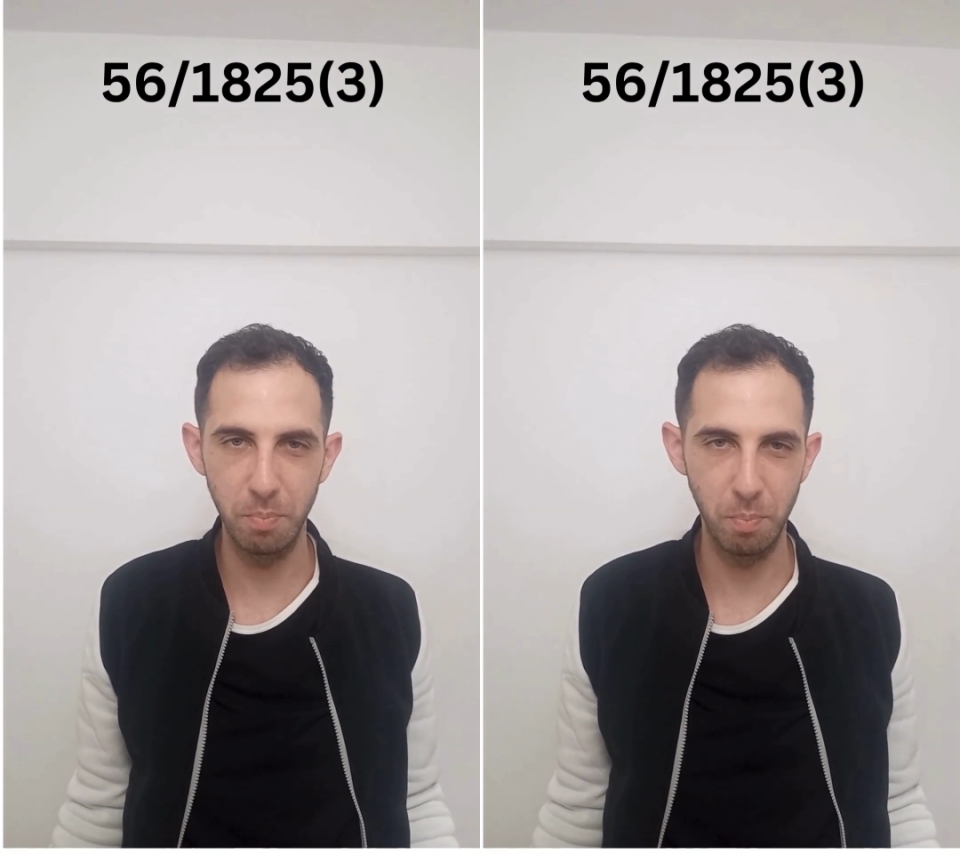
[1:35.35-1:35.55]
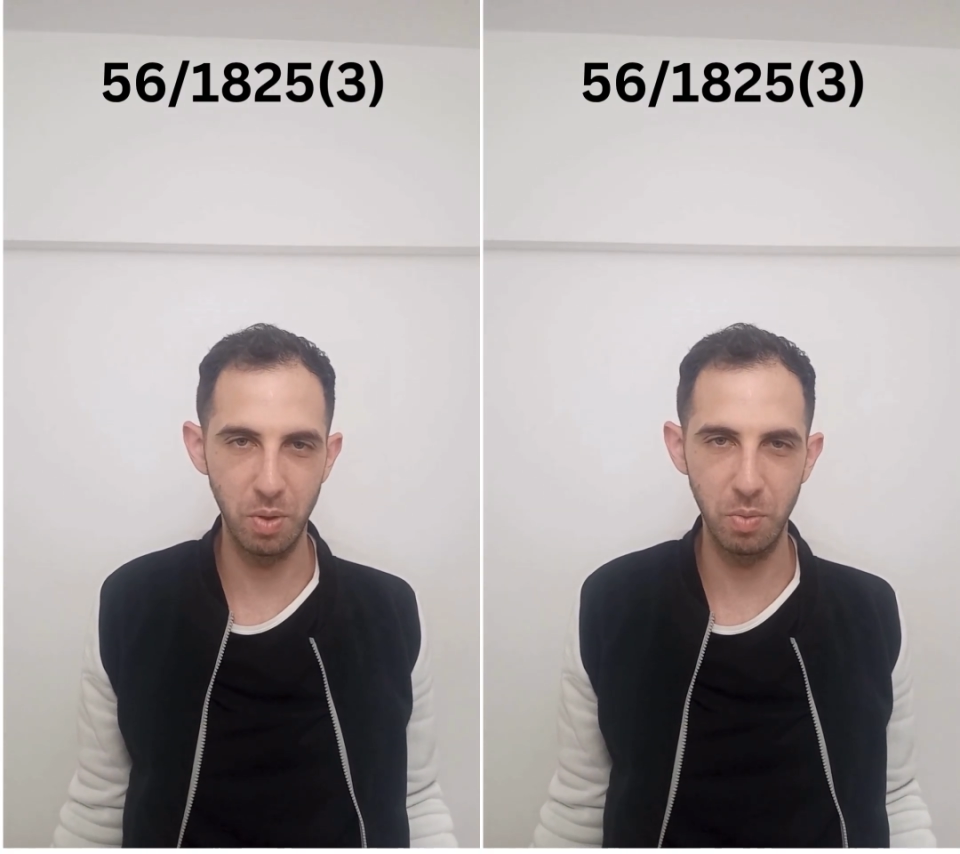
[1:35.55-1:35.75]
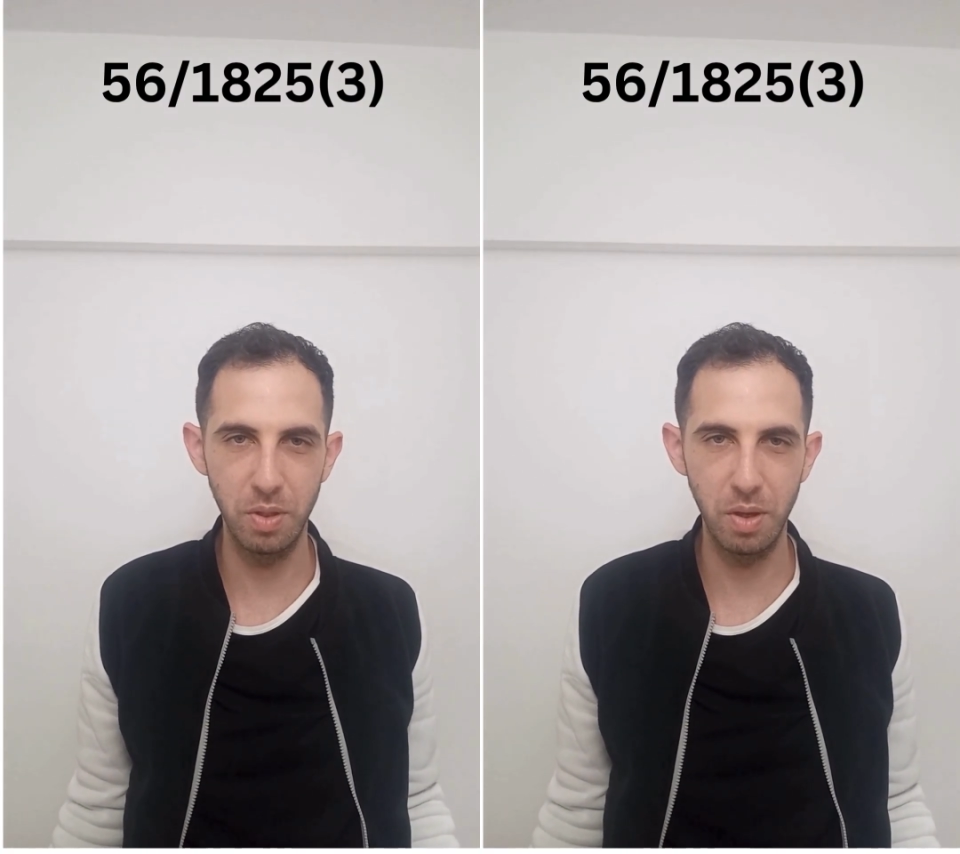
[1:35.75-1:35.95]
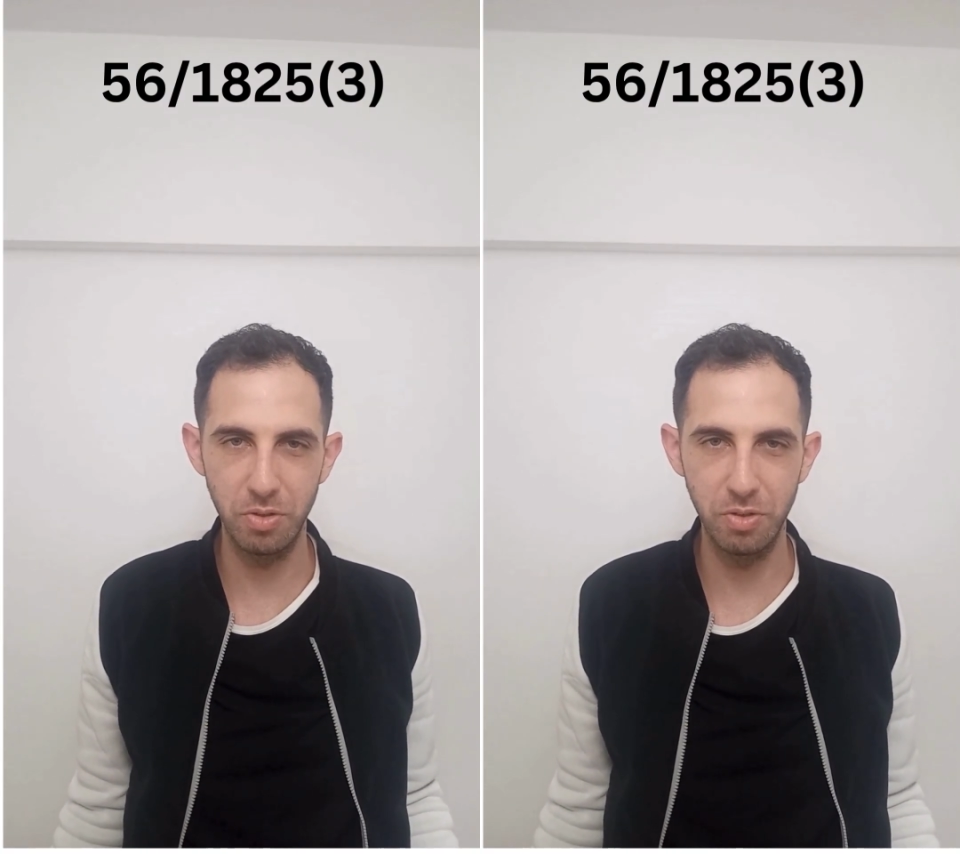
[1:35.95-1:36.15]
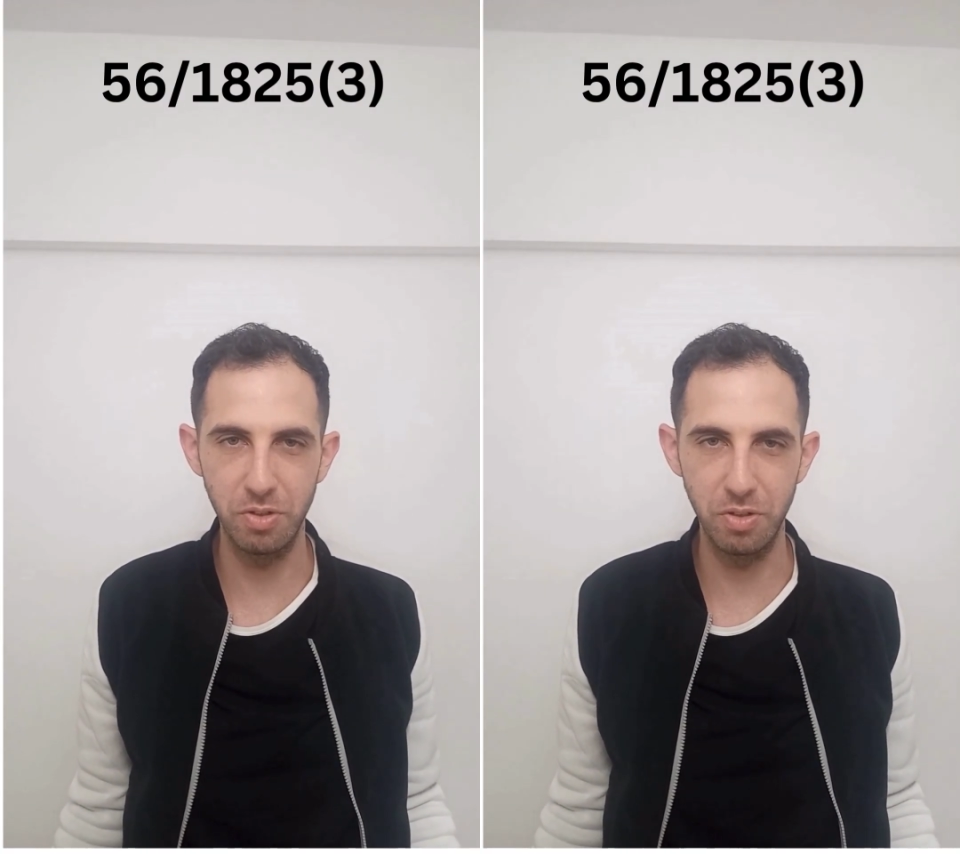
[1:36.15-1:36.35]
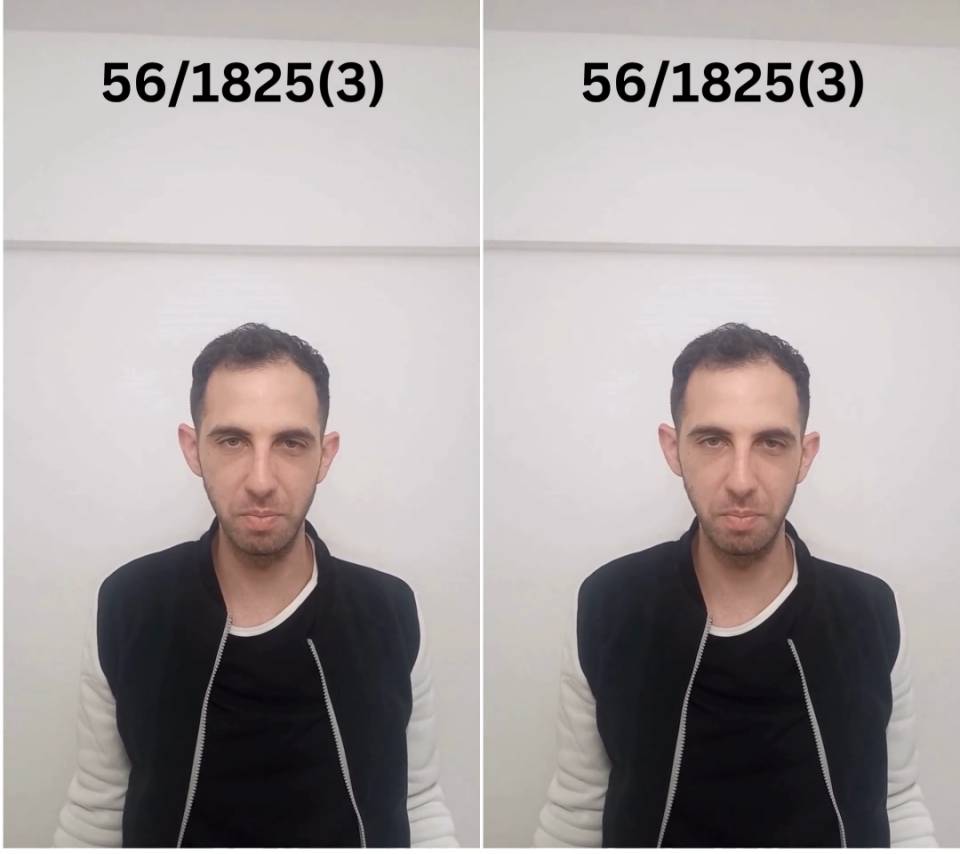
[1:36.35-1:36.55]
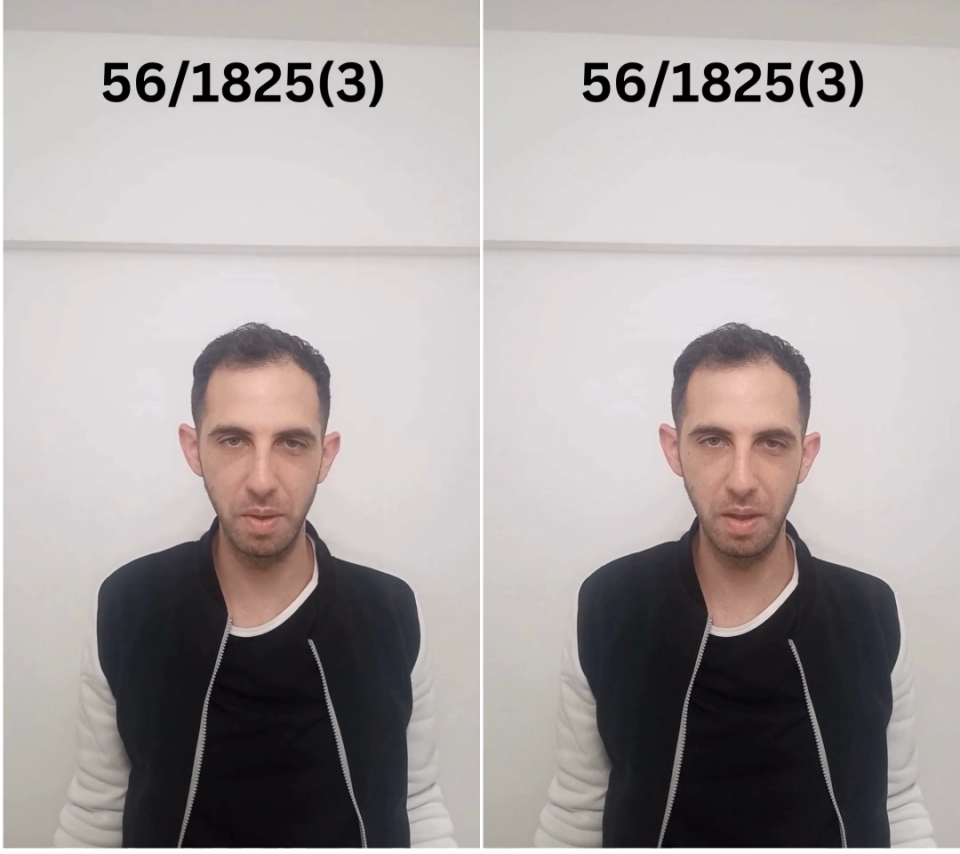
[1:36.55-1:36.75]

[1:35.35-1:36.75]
moderate narcissism,